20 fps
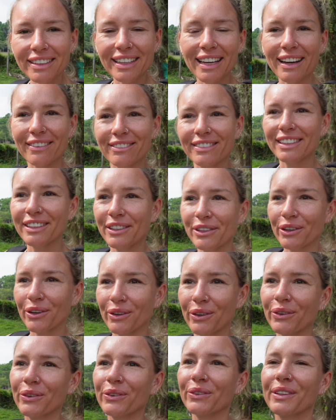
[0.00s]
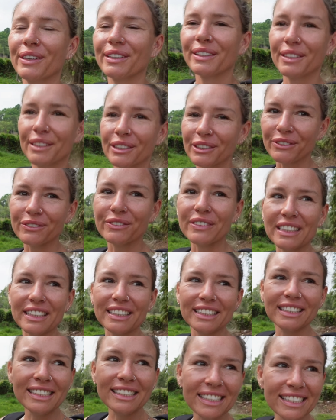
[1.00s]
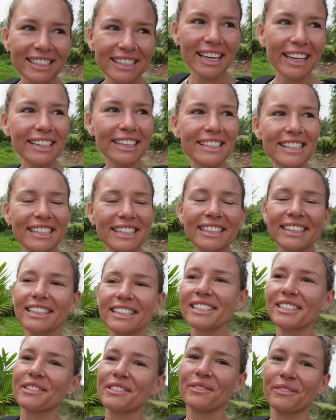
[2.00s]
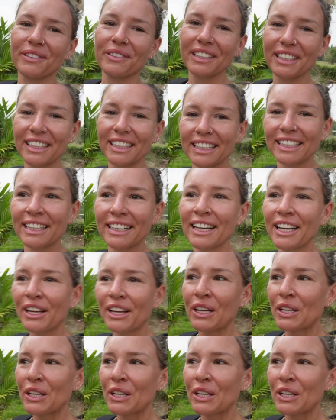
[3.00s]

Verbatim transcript: You have your own little villas and it's in this really